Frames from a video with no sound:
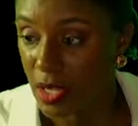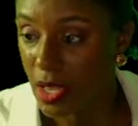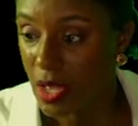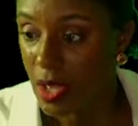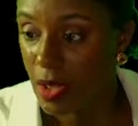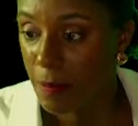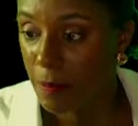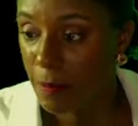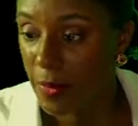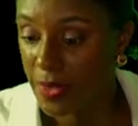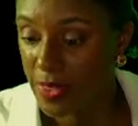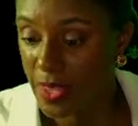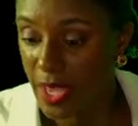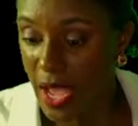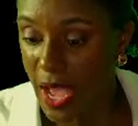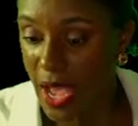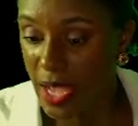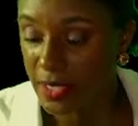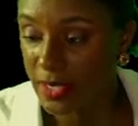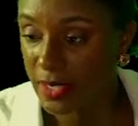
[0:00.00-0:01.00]
but they're
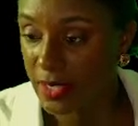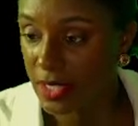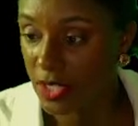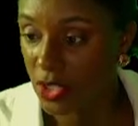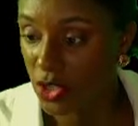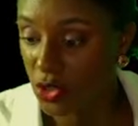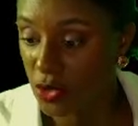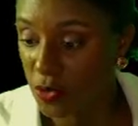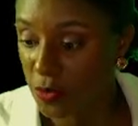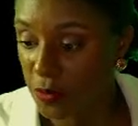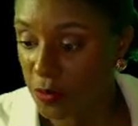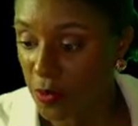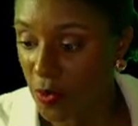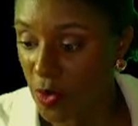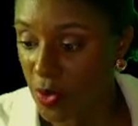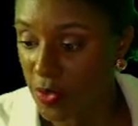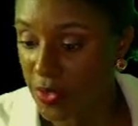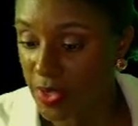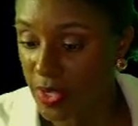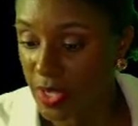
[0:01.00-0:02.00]
asking you
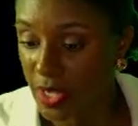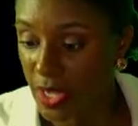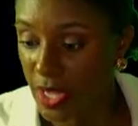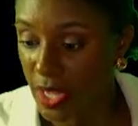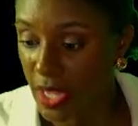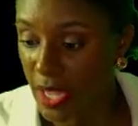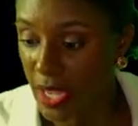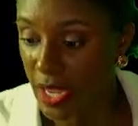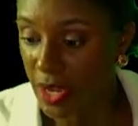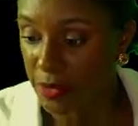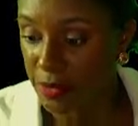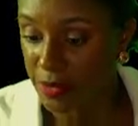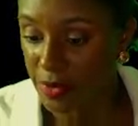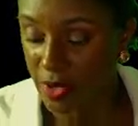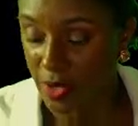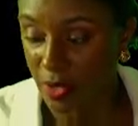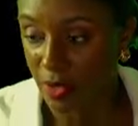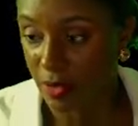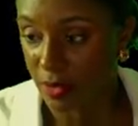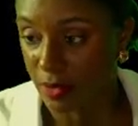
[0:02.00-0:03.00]
for the
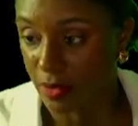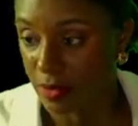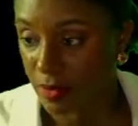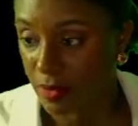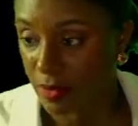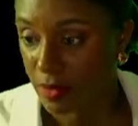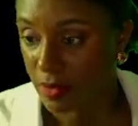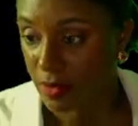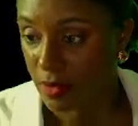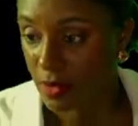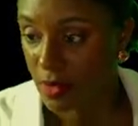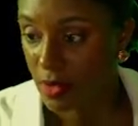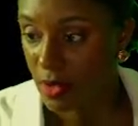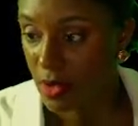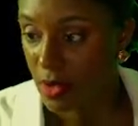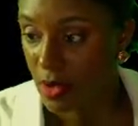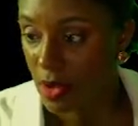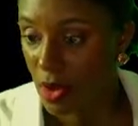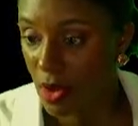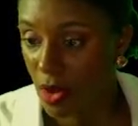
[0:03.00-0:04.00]
area
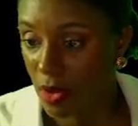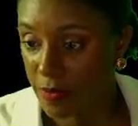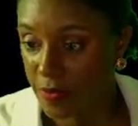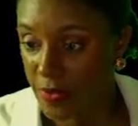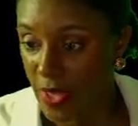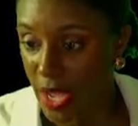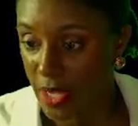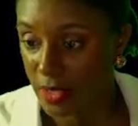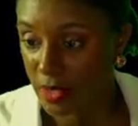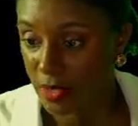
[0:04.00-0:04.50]
of that